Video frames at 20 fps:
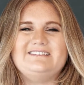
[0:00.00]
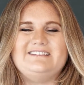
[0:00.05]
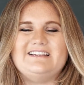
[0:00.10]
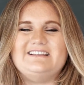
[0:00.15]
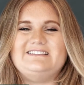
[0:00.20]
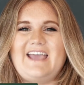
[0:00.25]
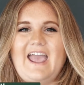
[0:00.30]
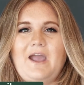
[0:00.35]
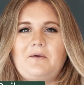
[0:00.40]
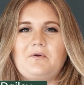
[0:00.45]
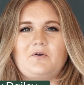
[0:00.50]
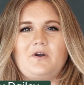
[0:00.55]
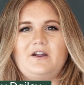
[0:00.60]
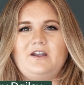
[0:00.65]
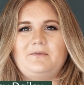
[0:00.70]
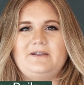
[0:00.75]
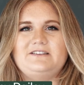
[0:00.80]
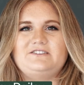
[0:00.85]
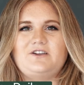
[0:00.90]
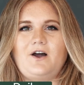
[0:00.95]
today we're
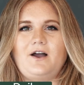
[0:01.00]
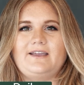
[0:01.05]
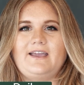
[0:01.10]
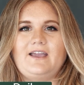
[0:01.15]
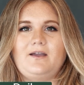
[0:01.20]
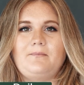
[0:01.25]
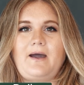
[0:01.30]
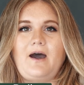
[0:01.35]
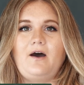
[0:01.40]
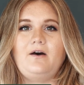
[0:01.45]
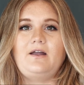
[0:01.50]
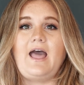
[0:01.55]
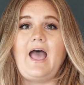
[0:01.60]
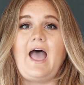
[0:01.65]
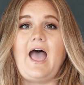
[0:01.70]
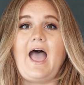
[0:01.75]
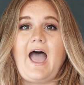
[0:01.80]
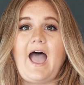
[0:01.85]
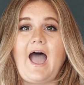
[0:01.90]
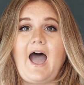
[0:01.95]
going to be talking about
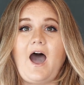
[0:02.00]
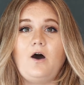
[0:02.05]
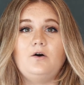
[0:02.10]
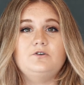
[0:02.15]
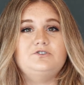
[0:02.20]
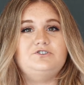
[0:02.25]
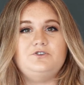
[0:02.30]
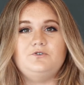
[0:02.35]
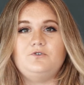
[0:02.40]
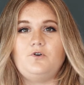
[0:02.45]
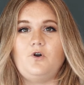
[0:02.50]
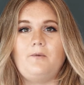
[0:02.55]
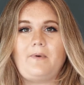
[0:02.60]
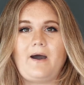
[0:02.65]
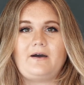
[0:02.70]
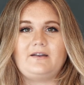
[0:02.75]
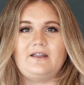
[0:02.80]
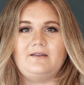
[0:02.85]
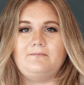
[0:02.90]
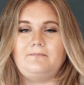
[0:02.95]
how do you go
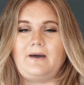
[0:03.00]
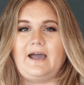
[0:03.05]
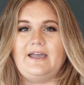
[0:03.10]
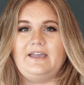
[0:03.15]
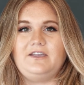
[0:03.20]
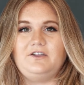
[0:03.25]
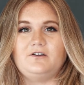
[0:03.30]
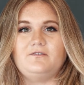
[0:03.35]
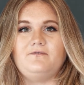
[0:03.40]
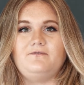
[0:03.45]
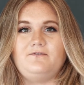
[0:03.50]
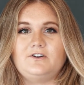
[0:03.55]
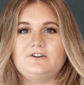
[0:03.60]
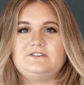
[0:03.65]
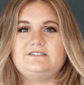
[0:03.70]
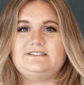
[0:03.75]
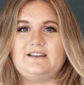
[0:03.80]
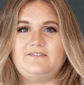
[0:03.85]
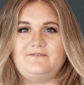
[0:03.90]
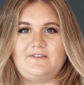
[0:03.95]
about in buying your
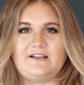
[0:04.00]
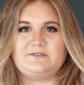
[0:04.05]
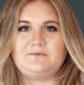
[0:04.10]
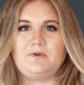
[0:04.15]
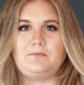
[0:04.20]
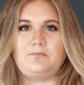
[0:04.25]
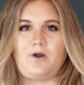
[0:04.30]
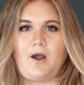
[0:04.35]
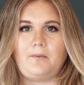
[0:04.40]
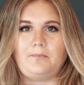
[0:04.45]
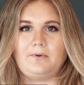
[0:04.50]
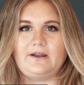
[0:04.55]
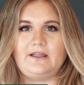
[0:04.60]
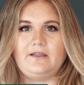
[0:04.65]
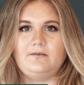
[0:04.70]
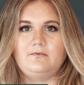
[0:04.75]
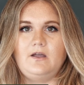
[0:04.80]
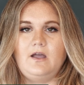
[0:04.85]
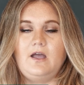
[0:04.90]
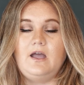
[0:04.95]
first investment
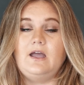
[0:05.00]
property.